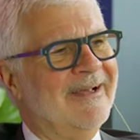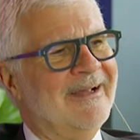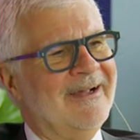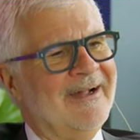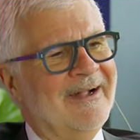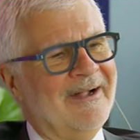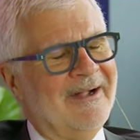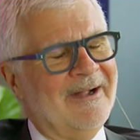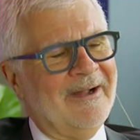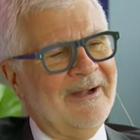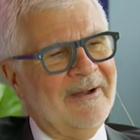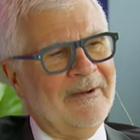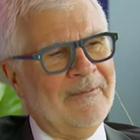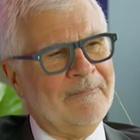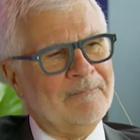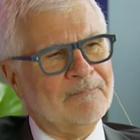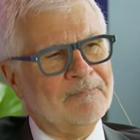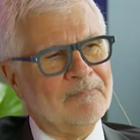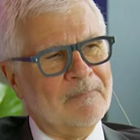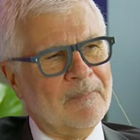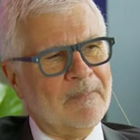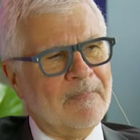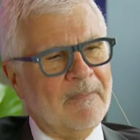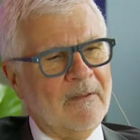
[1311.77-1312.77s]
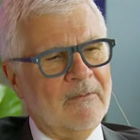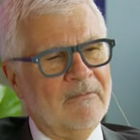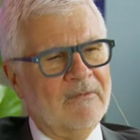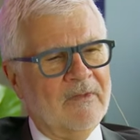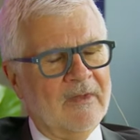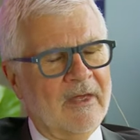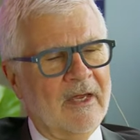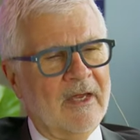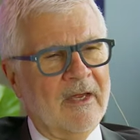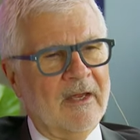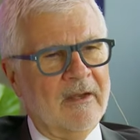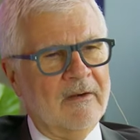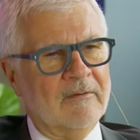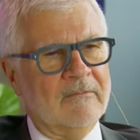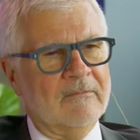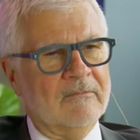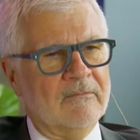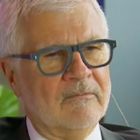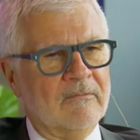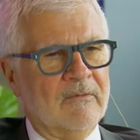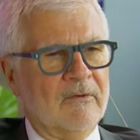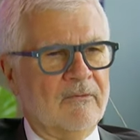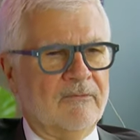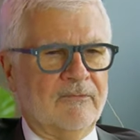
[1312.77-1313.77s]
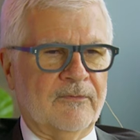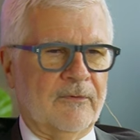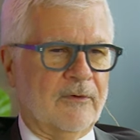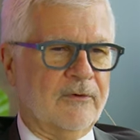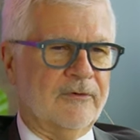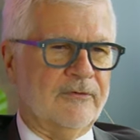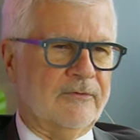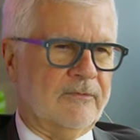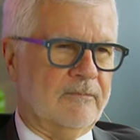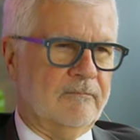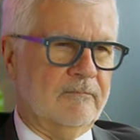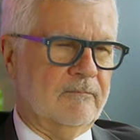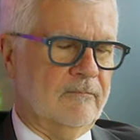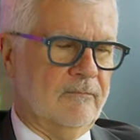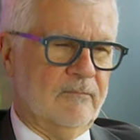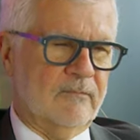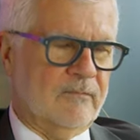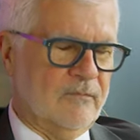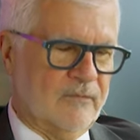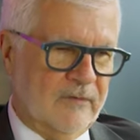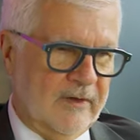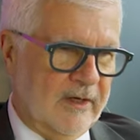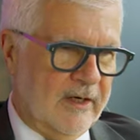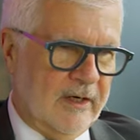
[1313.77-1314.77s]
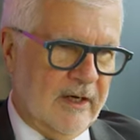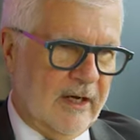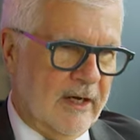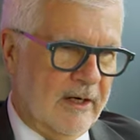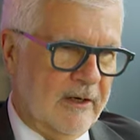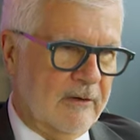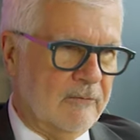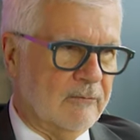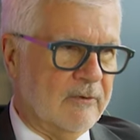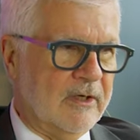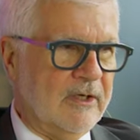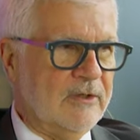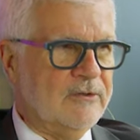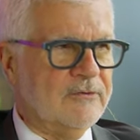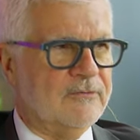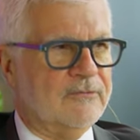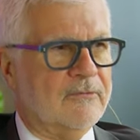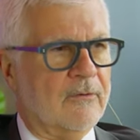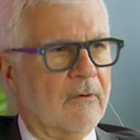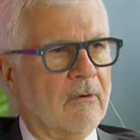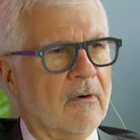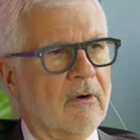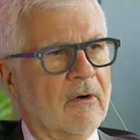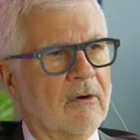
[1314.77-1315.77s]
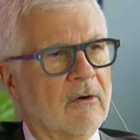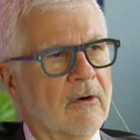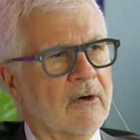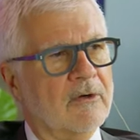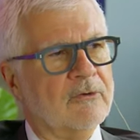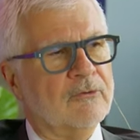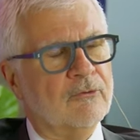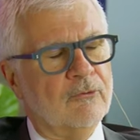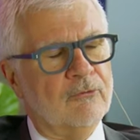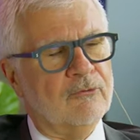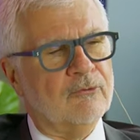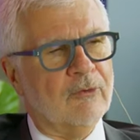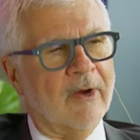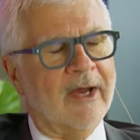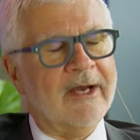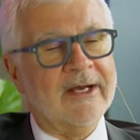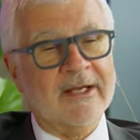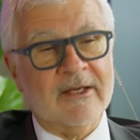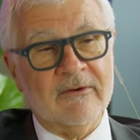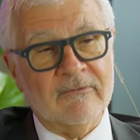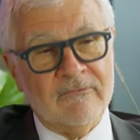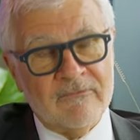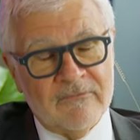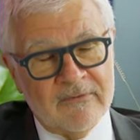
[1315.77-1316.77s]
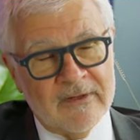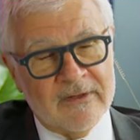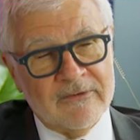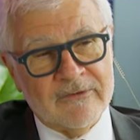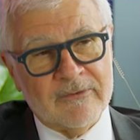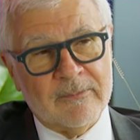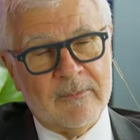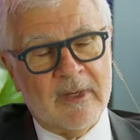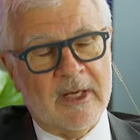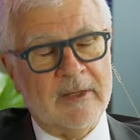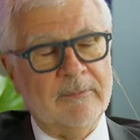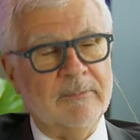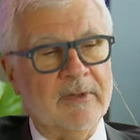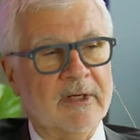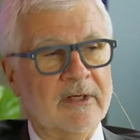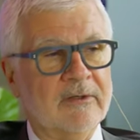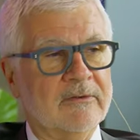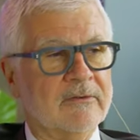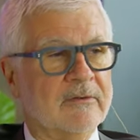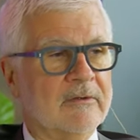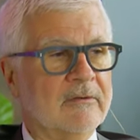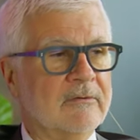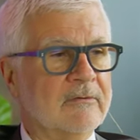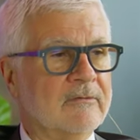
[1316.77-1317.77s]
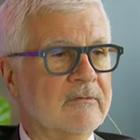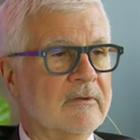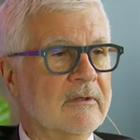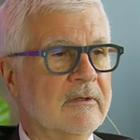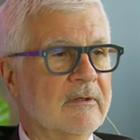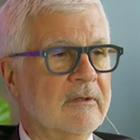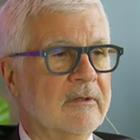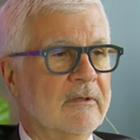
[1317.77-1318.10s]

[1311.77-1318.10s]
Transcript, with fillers: um, then the first thing I reach for or try to convince my patients